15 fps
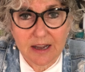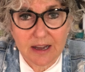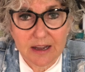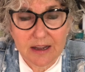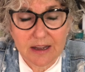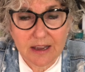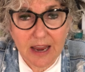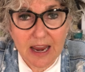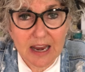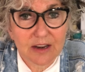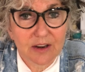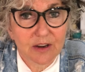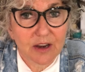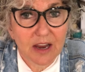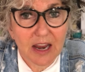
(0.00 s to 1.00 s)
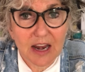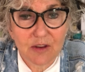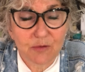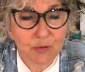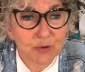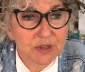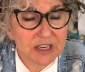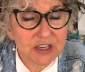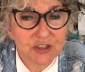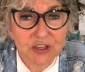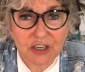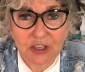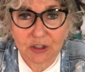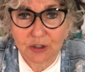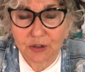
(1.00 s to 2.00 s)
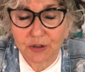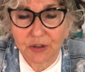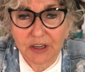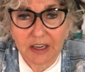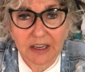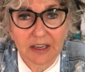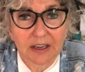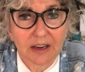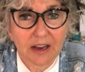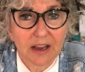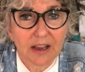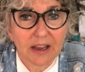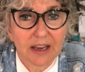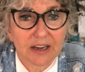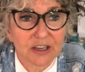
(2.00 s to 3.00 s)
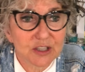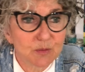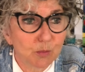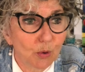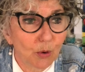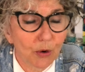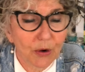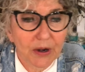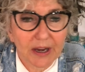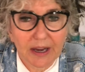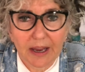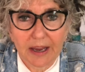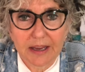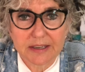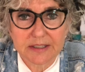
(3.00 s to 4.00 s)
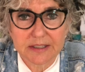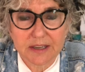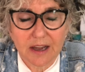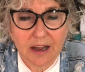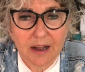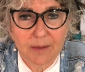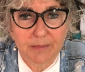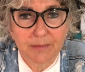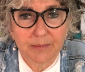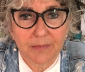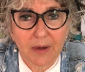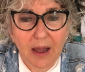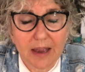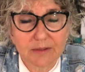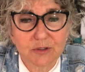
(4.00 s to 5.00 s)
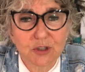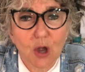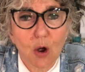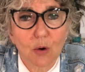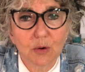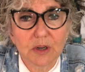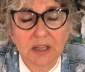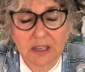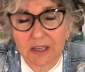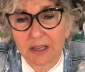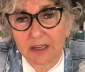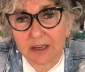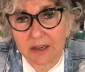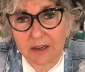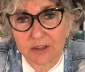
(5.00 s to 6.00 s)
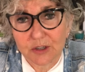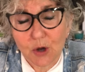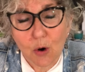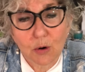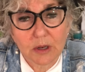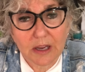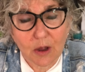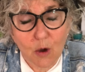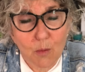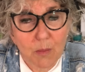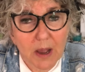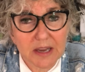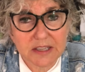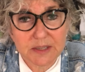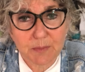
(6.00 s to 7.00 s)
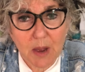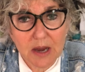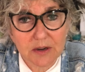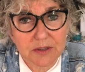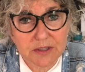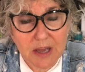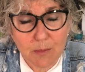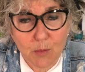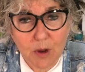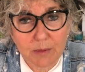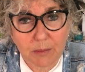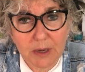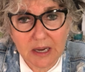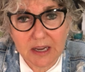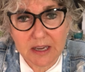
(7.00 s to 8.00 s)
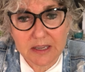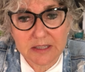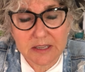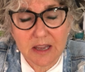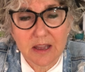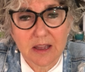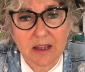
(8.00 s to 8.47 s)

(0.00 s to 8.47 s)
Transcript: uh, and and through teaching and learning and and exploring and um, I totally totally hope I inspire someone because